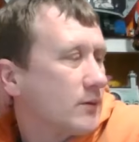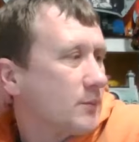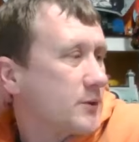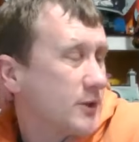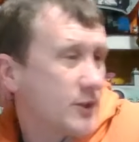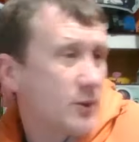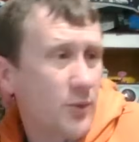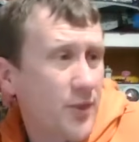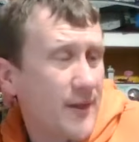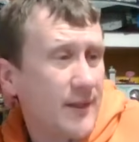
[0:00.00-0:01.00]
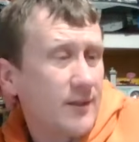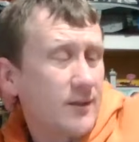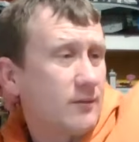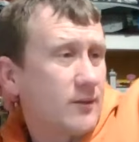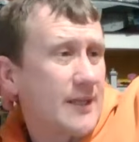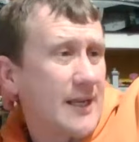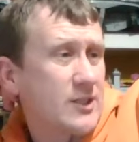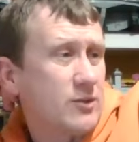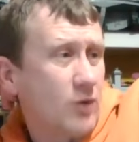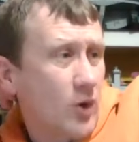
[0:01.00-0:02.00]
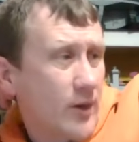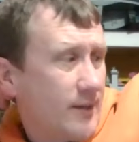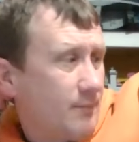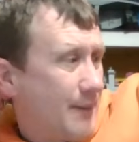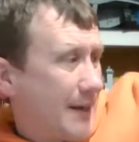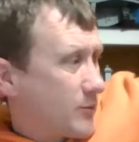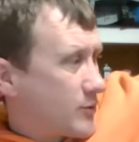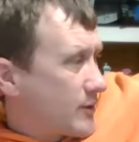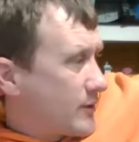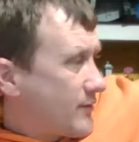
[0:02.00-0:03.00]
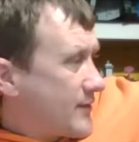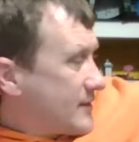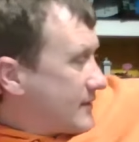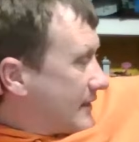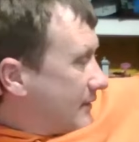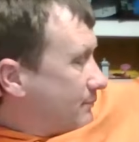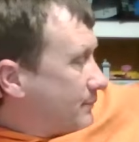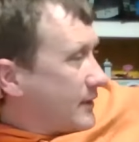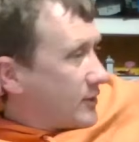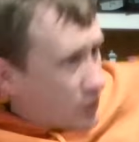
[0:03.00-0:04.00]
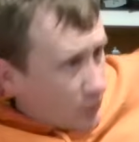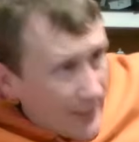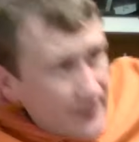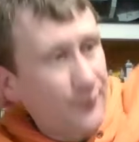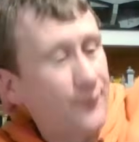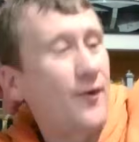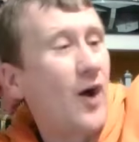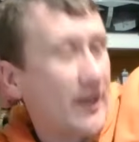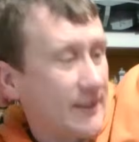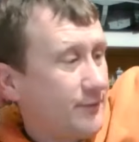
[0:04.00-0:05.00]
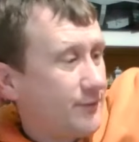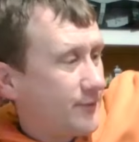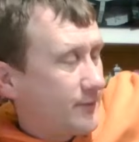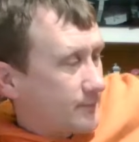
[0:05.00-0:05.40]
Because I still think the NASA rocket, Bowser, this thing, and Pikachu as a 5